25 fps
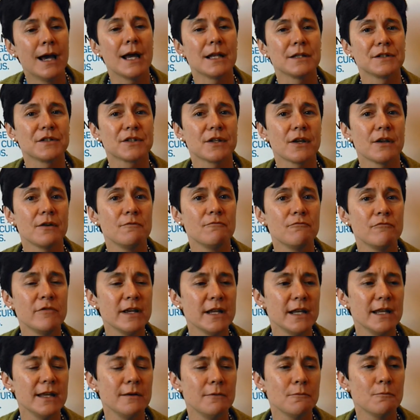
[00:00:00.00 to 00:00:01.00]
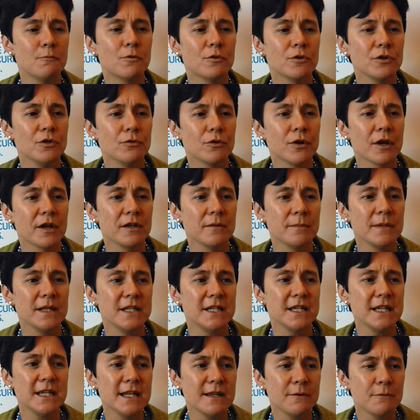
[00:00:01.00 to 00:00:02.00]
And so really what you're going to
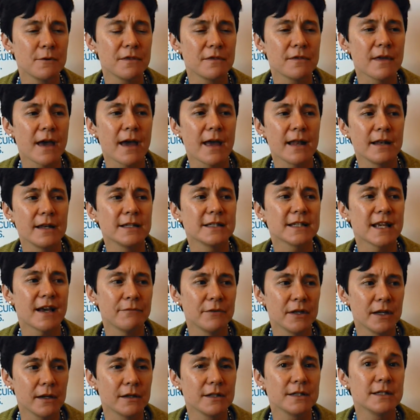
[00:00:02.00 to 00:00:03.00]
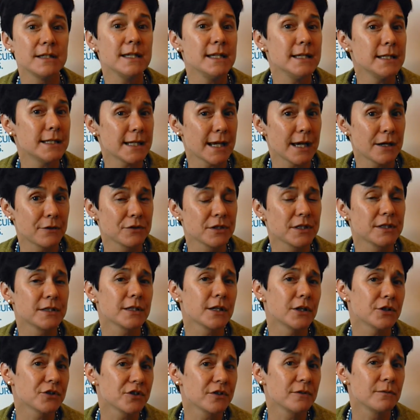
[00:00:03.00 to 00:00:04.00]
be dealing with then is having a detailed
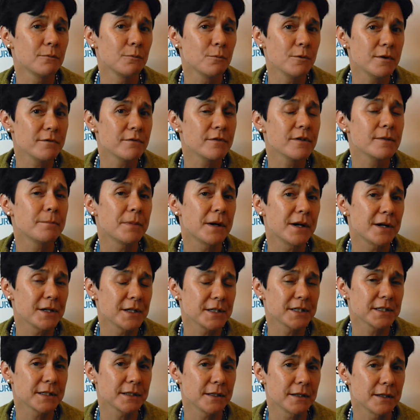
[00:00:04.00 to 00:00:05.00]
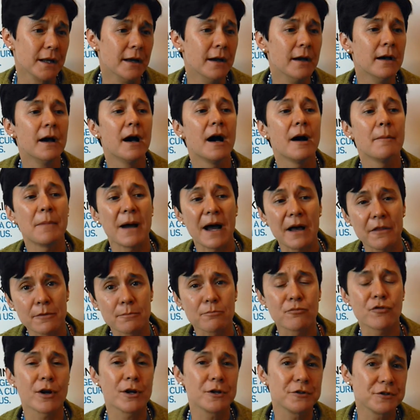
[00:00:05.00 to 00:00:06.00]
discussion with the person about
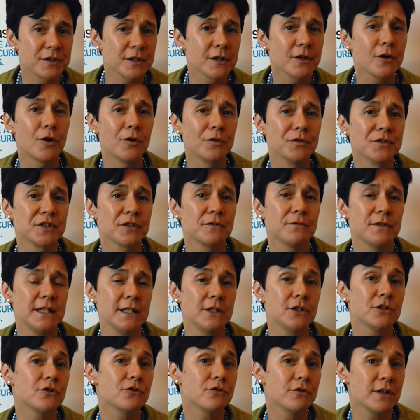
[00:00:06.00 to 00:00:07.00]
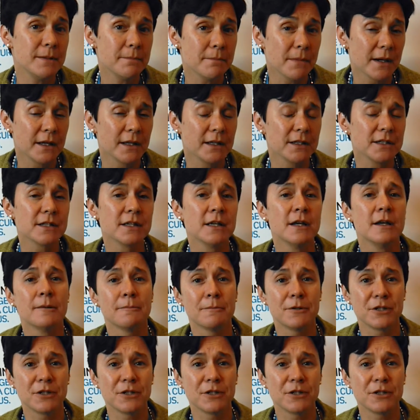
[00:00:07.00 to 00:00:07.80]
the pros and cons of each treatment,